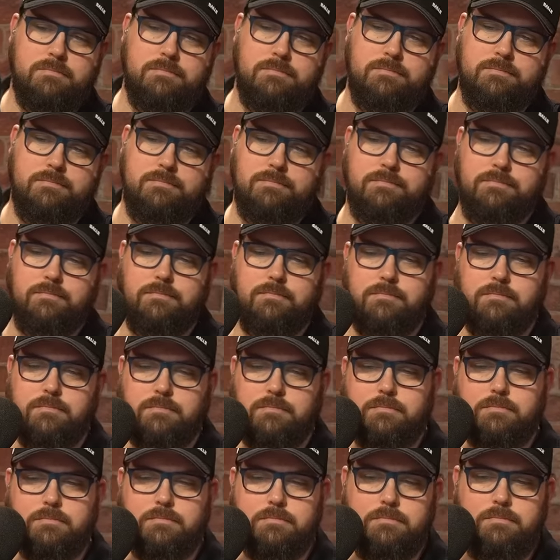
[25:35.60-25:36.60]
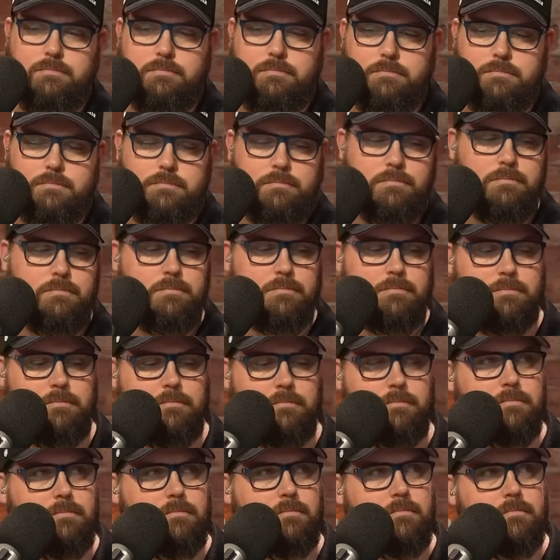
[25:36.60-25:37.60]

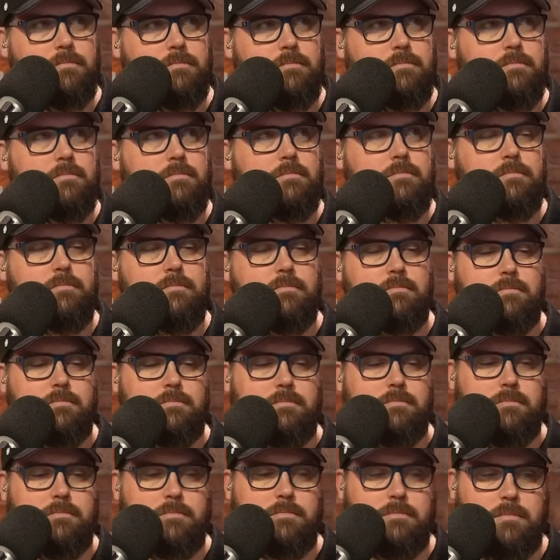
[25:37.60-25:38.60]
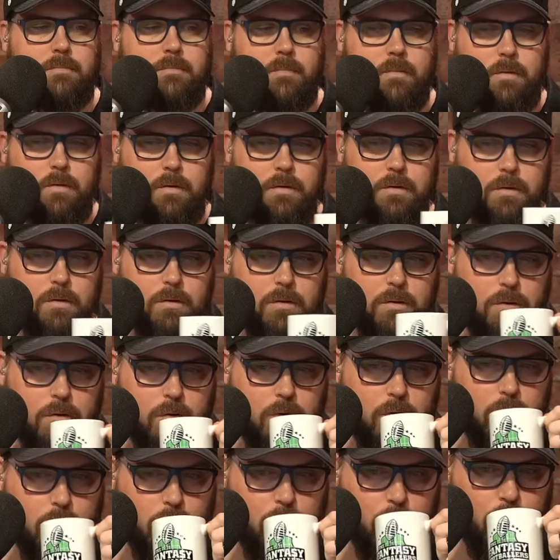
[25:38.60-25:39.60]

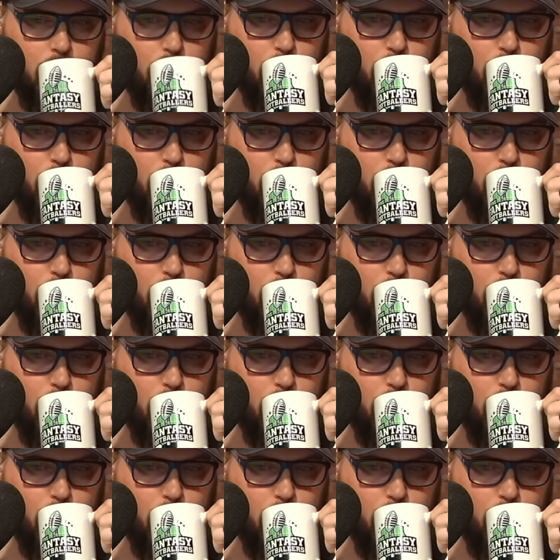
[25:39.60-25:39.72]
(not speaking)